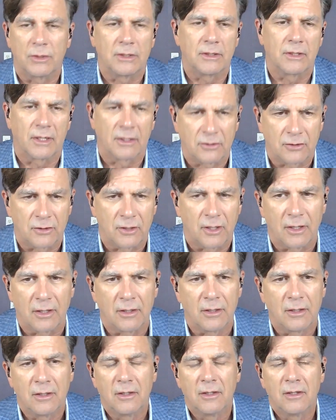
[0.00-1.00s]
let's say,
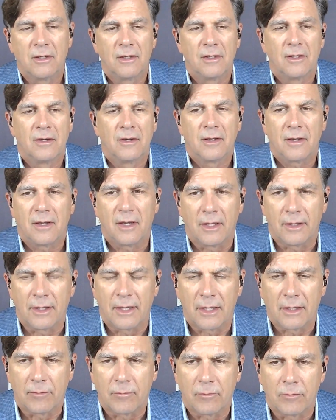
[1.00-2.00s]
and
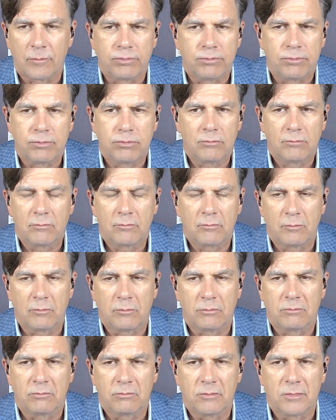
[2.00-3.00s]
then
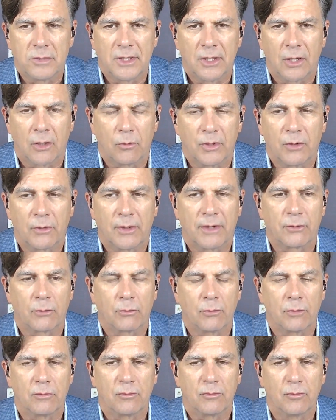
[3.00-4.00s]
we don't have to
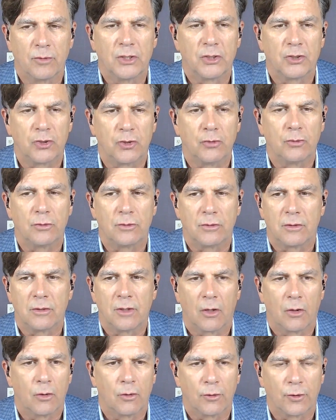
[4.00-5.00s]
reshoot the
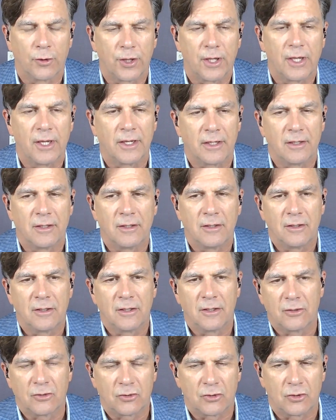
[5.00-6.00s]
whole thing.
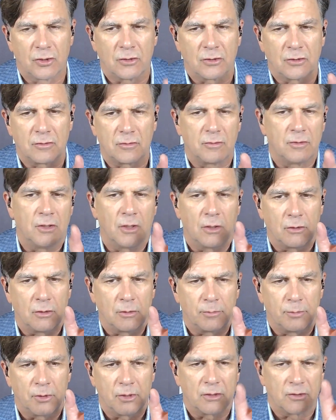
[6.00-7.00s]
It's just you
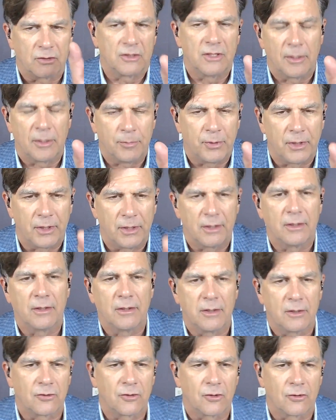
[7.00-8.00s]
put a snippet in
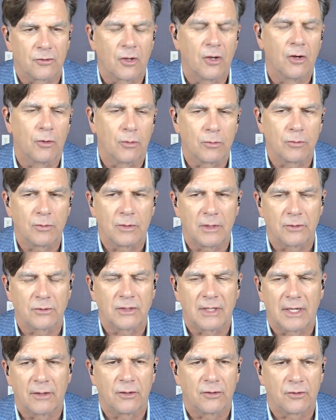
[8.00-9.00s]
that says, oh, there's
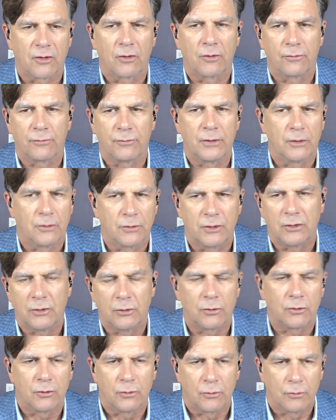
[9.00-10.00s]
now this other field and you
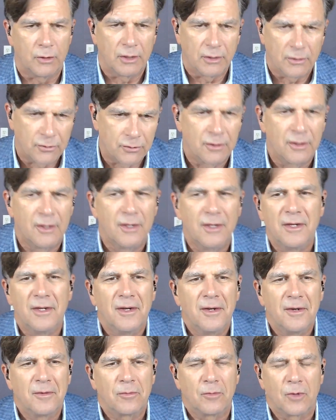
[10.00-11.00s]
could do this,
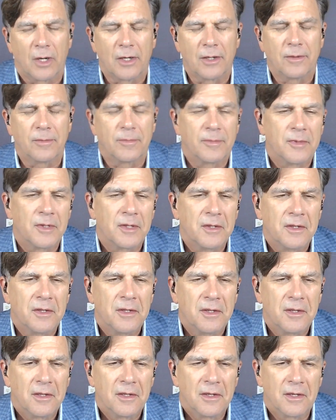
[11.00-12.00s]
right?
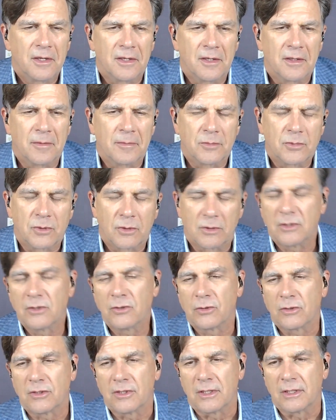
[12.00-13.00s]
So it's
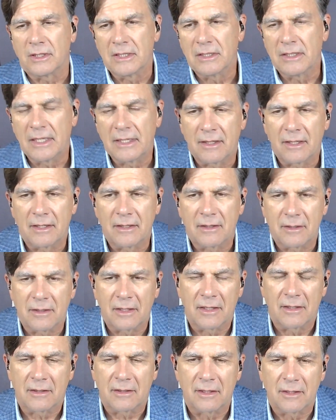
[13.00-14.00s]
interesting. I
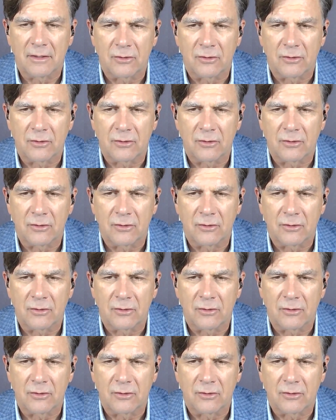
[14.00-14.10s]
think